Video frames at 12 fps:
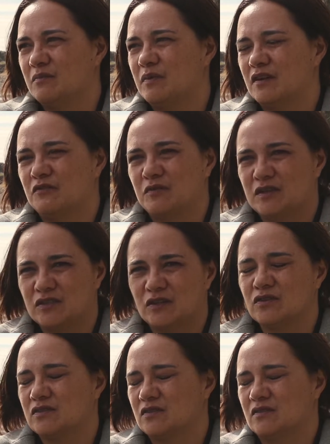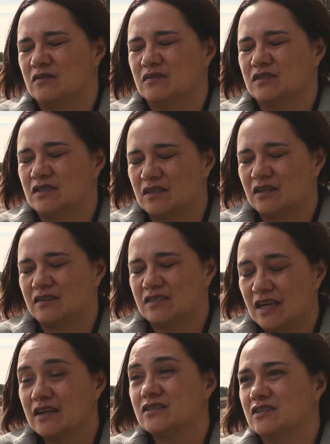but if we don't
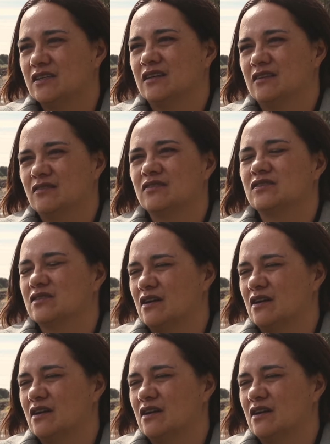stay together,